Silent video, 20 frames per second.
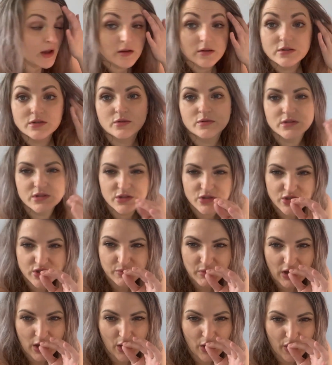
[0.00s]
So is it just
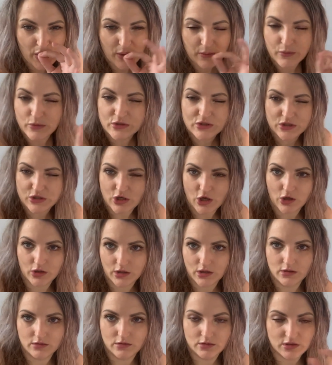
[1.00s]
me or just talking?